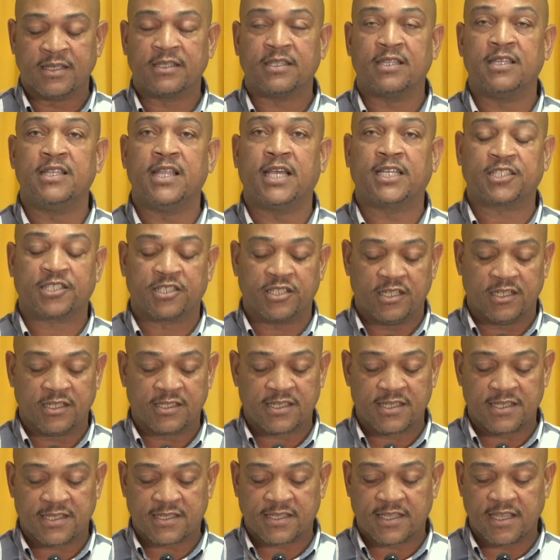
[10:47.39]
The national
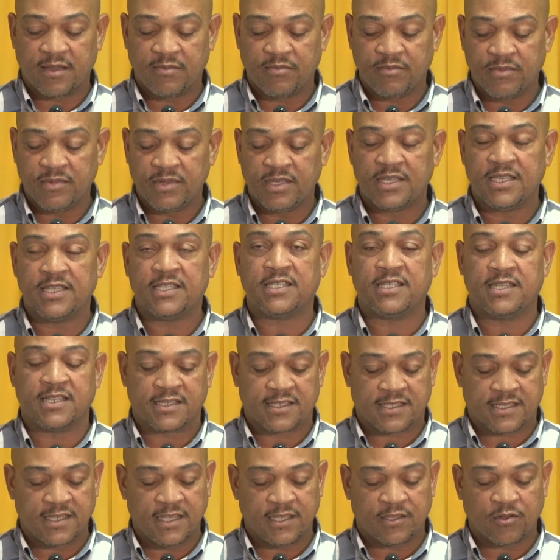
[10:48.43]
system is in a
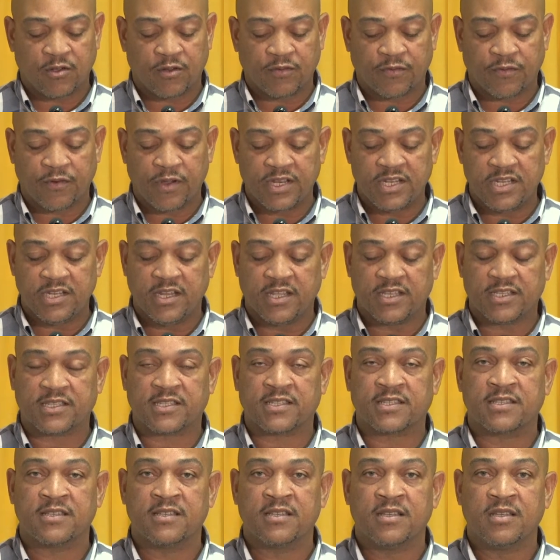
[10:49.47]
state of
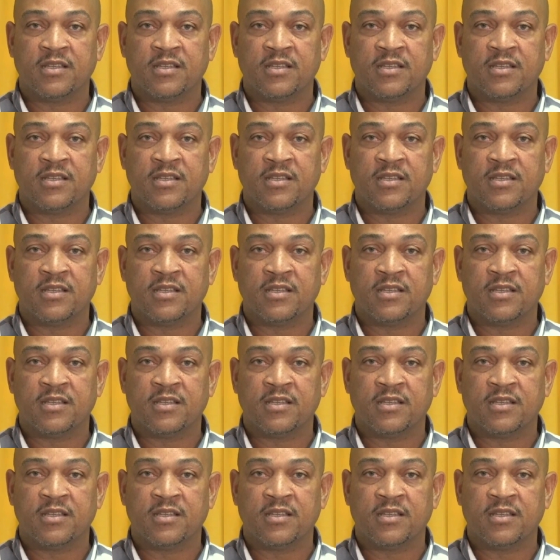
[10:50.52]
readiness,